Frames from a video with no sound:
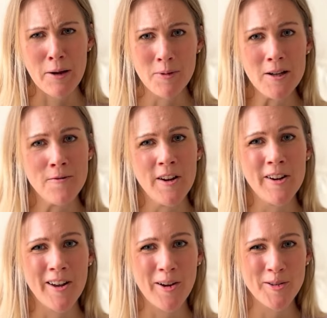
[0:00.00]
I really
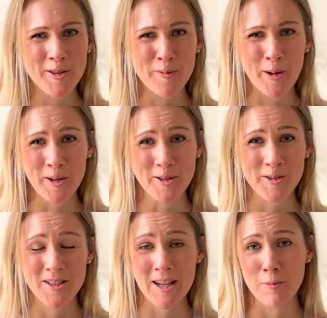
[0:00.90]
figured out what I
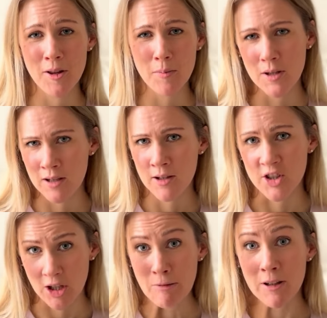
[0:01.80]
should take with me,
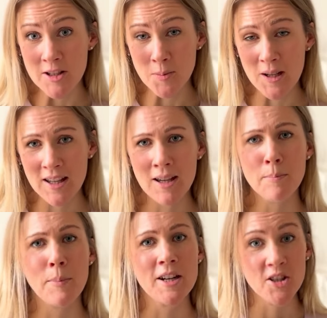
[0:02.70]
generally speaking,
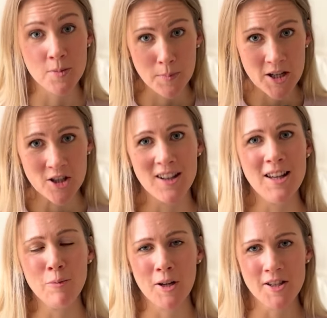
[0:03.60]
but
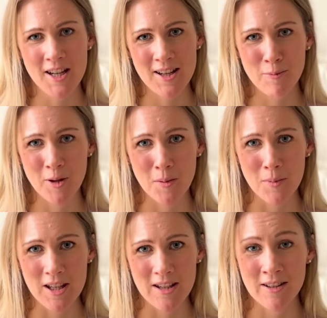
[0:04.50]
especially what I take with
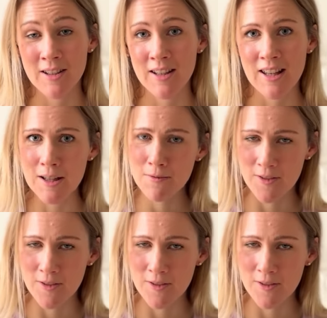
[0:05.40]
me in